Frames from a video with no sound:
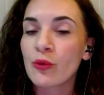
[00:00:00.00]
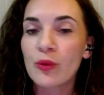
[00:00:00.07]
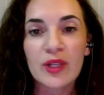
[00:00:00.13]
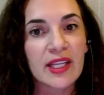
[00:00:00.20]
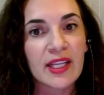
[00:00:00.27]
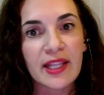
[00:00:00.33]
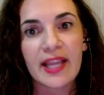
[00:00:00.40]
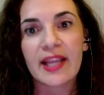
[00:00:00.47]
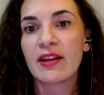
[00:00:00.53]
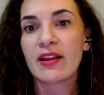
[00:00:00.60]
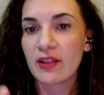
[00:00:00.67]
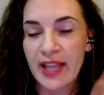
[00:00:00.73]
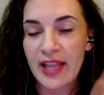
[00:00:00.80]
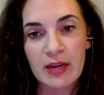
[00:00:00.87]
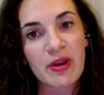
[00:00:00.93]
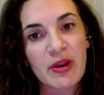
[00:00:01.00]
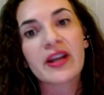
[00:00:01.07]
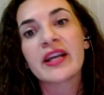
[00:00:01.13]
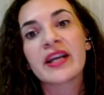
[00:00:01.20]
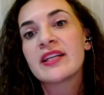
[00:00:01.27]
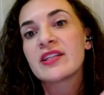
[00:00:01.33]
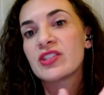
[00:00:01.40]
really like Latin
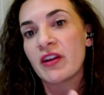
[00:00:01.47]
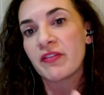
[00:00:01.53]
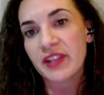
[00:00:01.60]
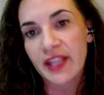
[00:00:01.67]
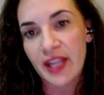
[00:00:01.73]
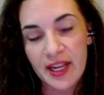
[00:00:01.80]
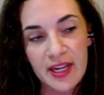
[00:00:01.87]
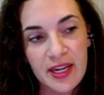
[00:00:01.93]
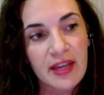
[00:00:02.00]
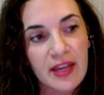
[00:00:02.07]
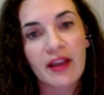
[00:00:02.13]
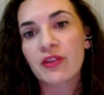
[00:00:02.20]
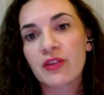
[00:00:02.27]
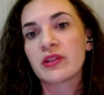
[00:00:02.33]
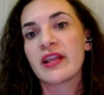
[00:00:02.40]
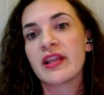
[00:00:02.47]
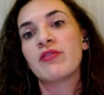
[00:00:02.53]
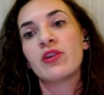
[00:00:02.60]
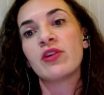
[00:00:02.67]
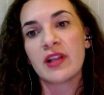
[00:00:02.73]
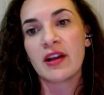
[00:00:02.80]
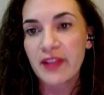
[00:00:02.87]
America is definitely another
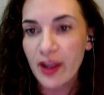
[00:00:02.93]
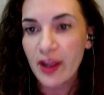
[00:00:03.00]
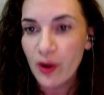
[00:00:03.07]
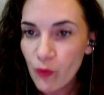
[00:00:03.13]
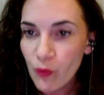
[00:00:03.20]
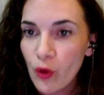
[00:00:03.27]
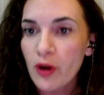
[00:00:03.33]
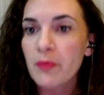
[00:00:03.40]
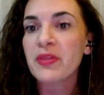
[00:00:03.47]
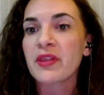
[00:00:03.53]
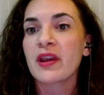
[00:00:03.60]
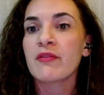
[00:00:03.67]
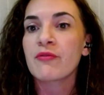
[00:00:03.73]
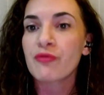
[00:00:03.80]
level of like warmth and